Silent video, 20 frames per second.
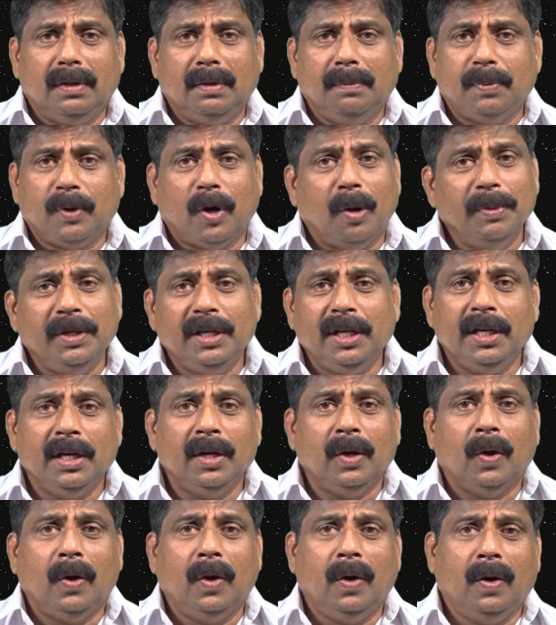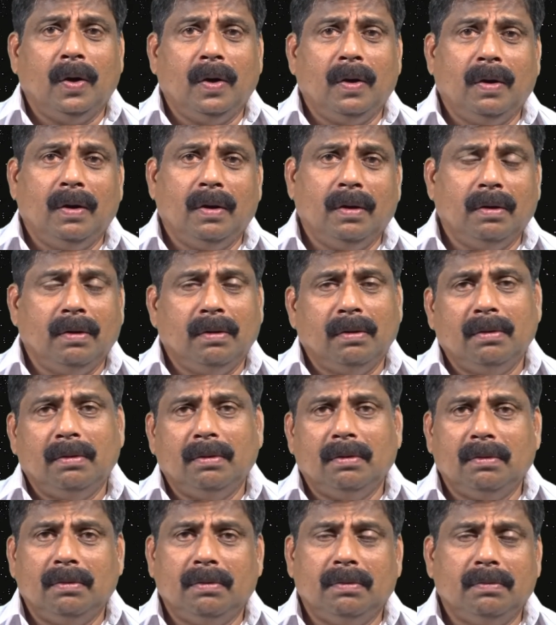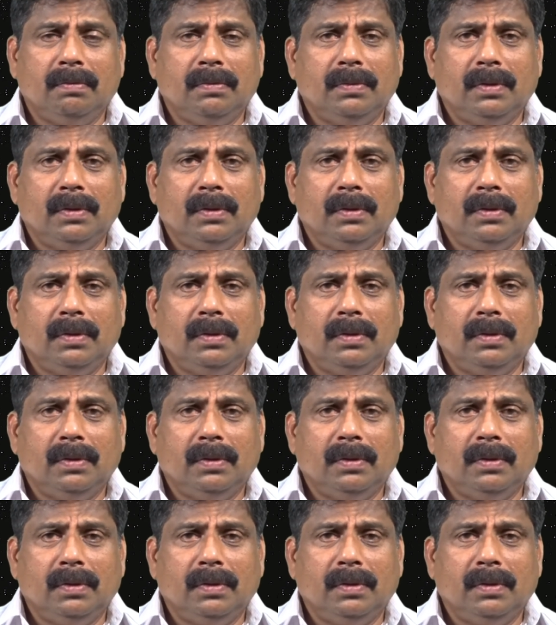prominent in all